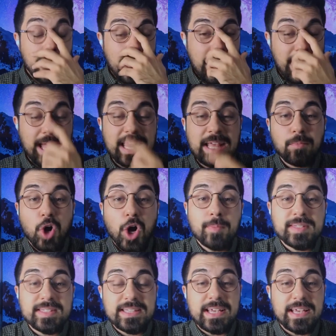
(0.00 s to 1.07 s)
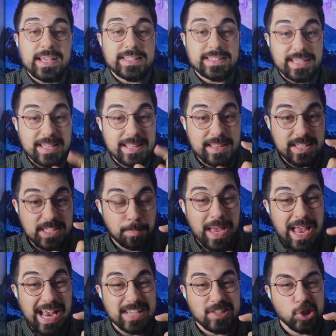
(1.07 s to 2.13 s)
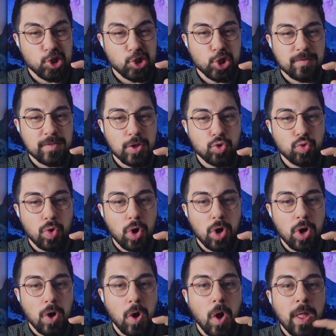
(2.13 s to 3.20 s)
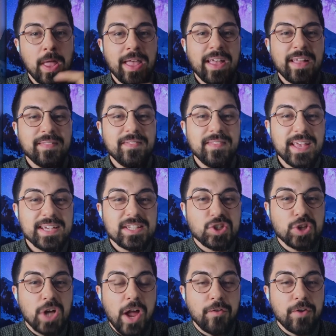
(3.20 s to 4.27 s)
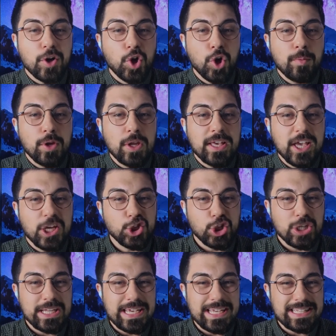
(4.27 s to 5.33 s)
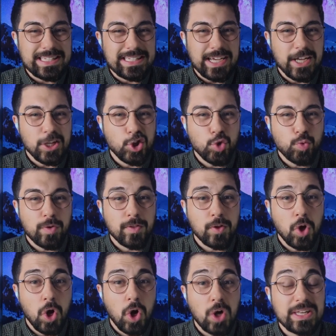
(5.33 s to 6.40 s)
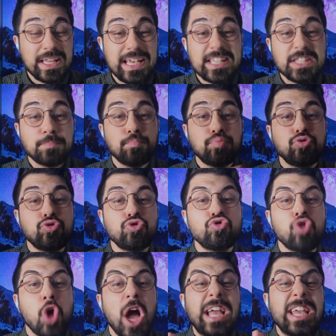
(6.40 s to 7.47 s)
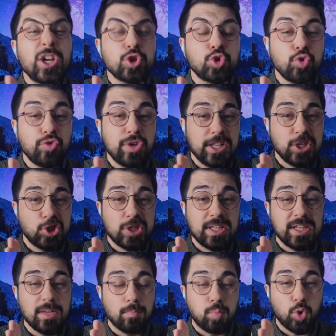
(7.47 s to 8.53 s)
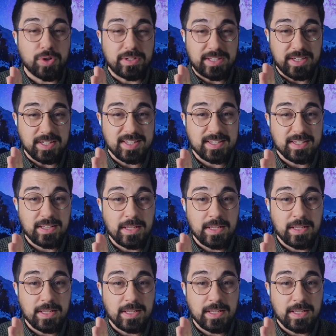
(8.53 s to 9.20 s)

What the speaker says: And Imam says in this passage of the dua, this direct communication inside you with God is prior to religion in importance.